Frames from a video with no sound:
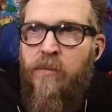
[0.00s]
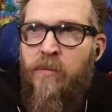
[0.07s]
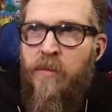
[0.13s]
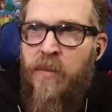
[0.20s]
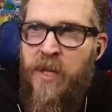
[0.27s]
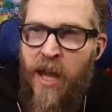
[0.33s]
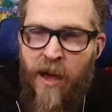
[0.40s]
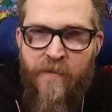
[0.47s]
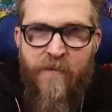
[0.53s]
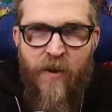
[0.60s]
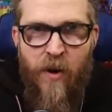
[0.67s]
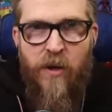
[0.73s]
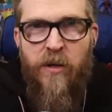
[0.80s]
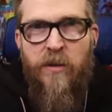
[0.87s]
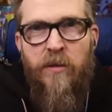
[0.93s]

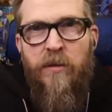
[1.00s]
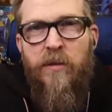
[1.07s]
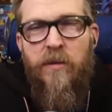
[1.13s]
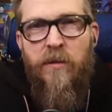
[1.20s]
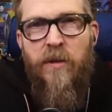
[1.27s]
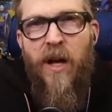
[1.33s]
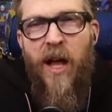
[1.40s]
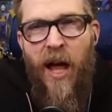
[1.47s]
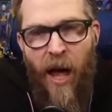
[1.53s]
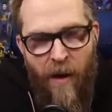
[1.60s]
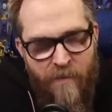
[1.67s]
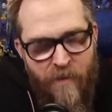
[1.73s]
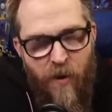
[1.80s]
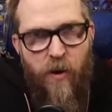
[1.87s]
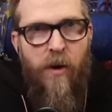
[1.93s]
never,
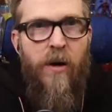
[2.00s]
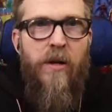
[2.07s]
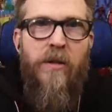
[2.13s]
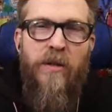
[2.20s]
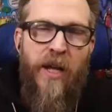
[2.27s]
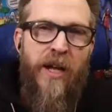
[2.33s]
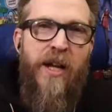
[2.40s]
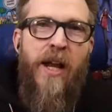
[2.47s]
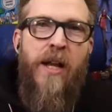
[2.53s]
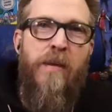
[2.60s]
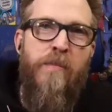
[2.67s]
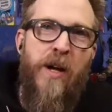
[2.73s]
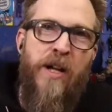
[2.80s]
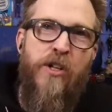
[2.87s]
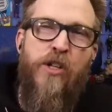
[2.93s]
ever let
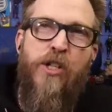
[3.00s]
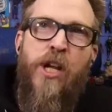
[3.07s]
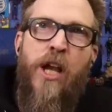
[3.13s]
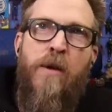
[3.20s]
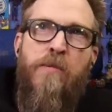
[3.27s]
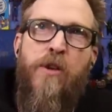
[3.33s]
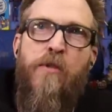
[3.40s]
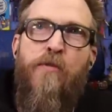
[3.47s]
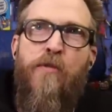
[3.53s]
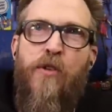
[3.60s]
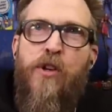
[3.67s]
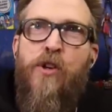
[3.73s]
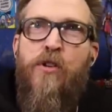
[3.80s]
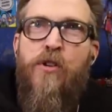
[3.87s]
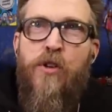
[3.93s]
anybody shame you for
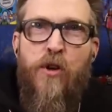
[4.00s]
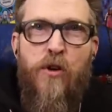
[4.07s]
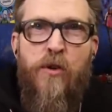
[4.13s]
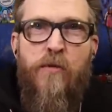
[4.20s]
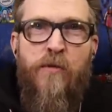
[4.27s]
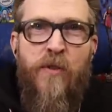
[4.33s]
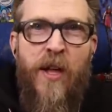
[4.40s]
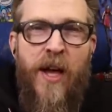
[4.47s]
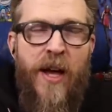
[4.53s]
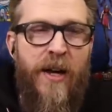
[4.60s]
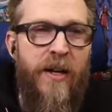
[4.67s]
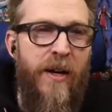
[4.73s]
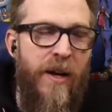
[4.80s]
your nerd flag.